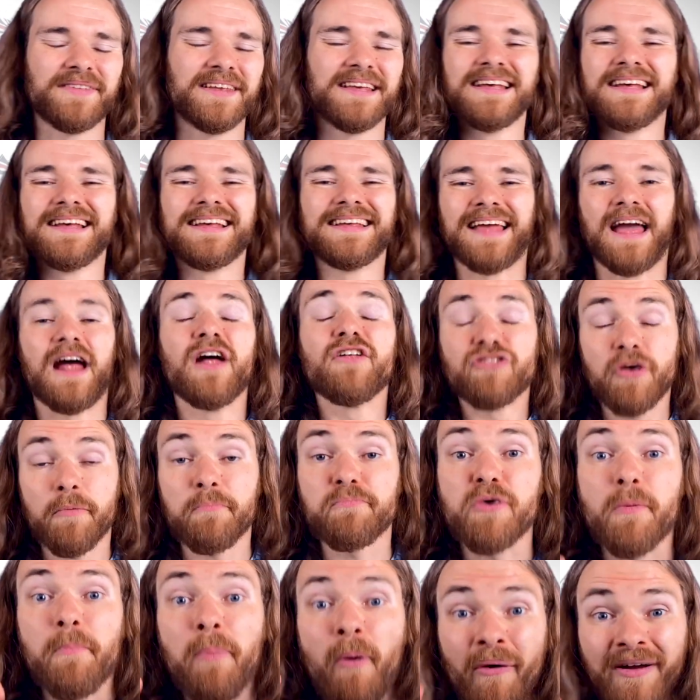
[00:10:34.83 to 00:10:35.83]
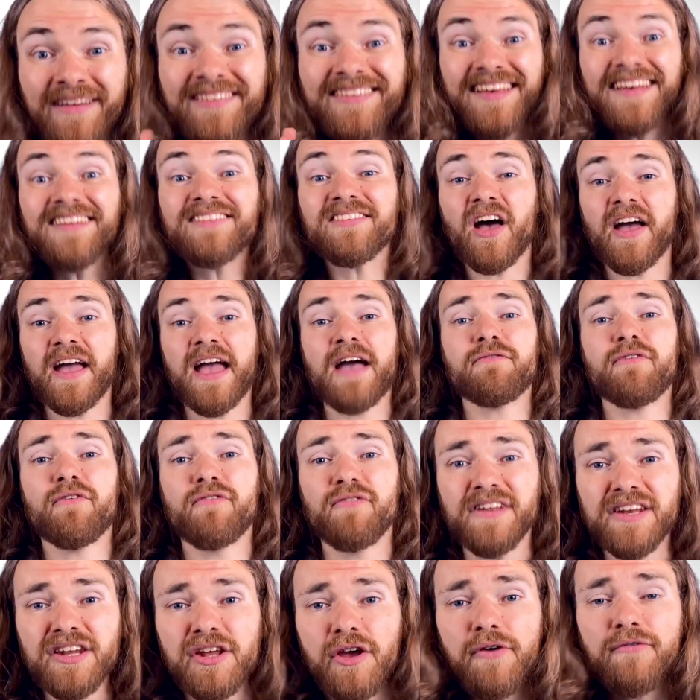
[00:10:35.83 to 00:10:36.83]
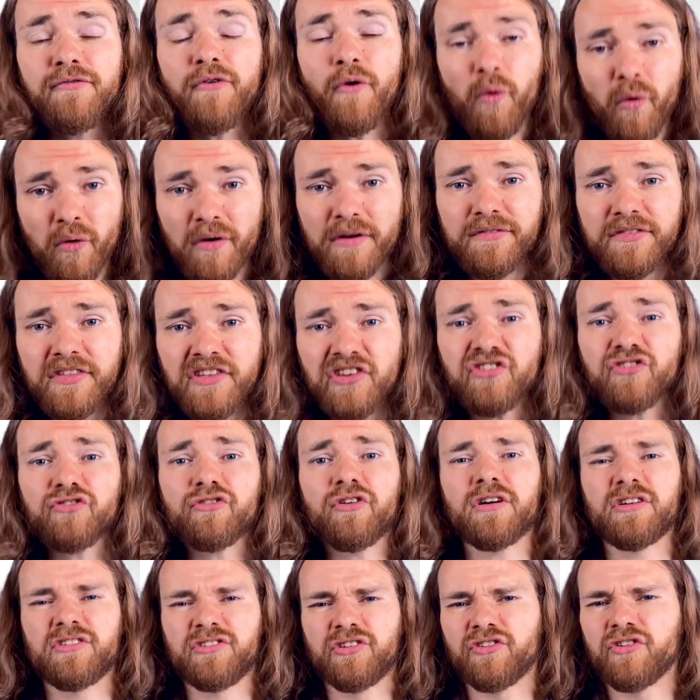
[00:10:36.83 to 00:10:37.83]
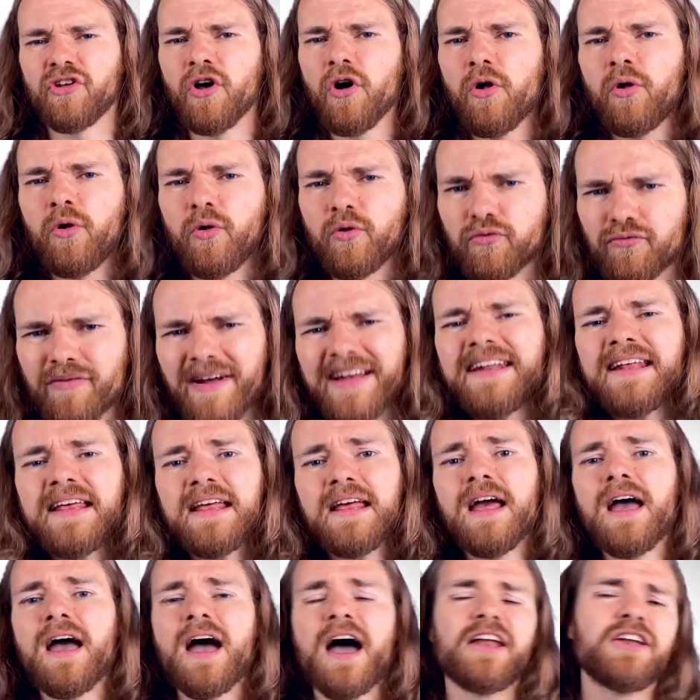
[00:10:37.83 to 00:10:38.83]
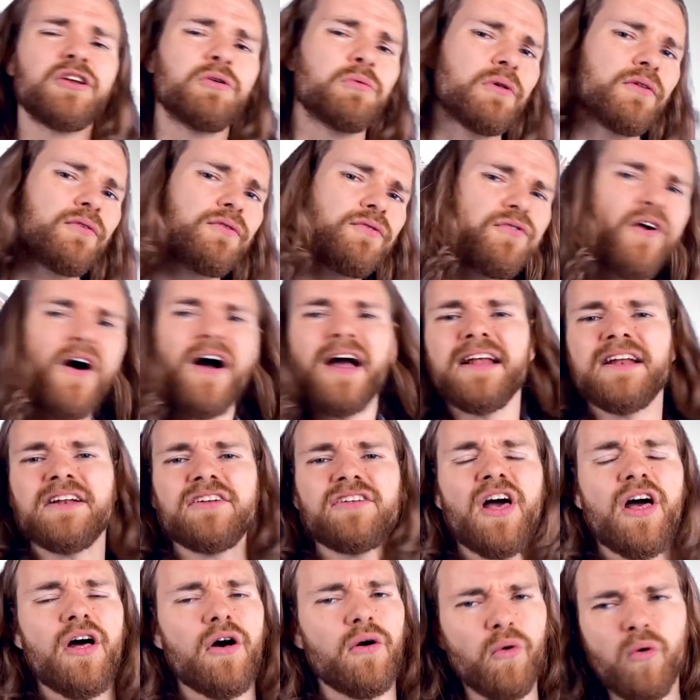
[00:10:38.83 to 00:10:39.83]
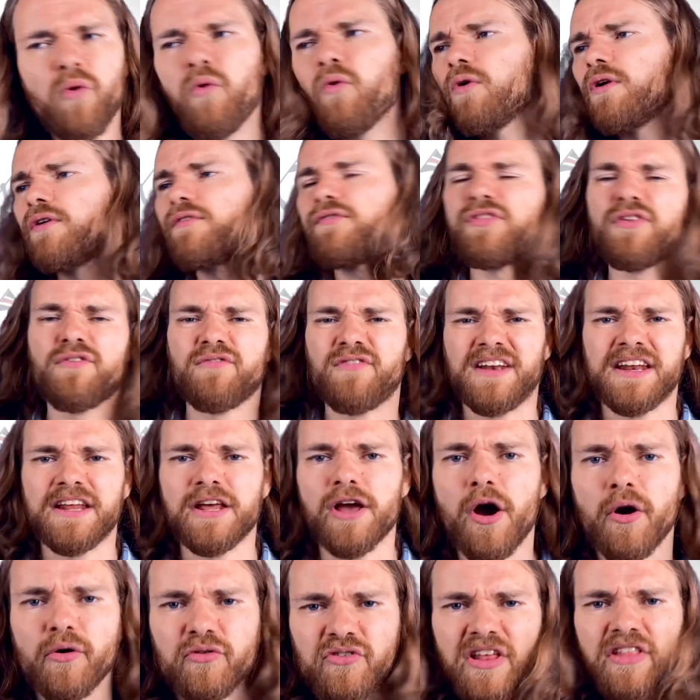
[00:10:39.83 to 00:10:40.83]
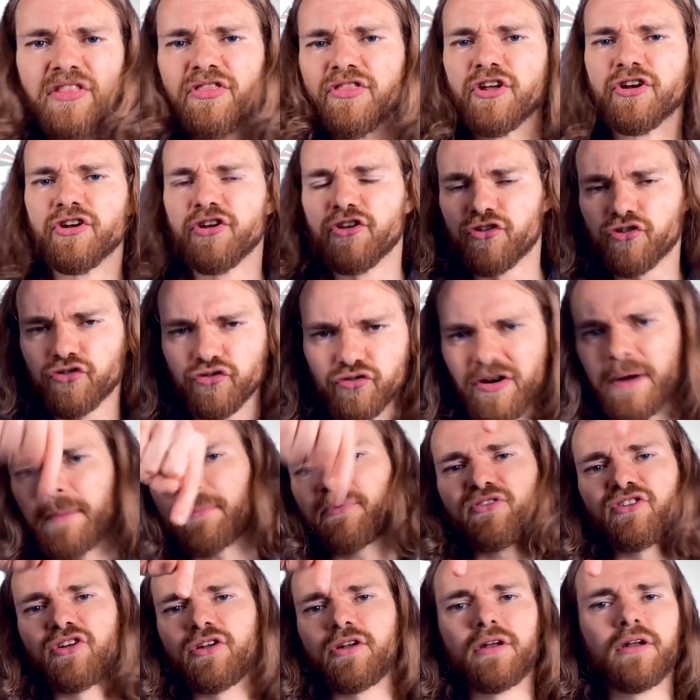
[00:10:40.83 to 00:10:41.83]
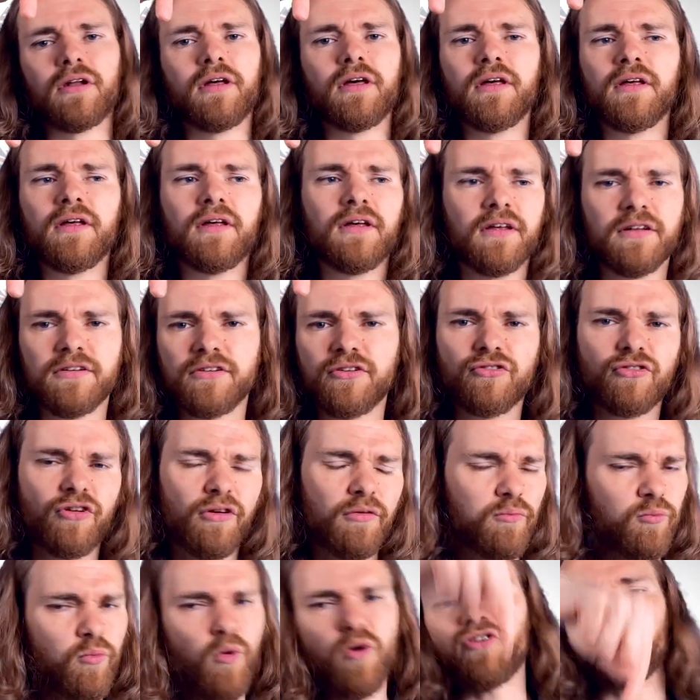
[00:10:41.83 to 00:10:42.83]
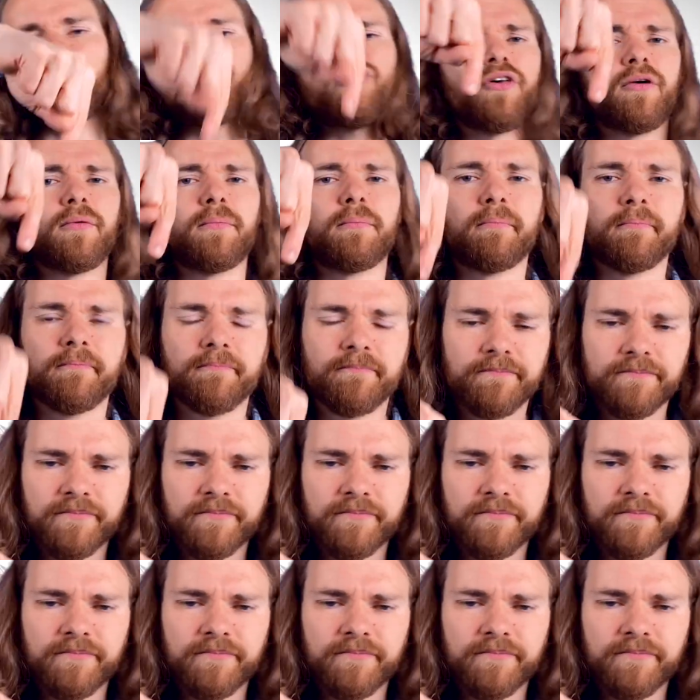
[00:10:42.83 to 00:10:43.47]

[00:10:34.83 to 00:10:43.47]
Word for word: Yeah, the point is I have a video for all of these structures already, and you will find all of the videos in the description, and you should watch them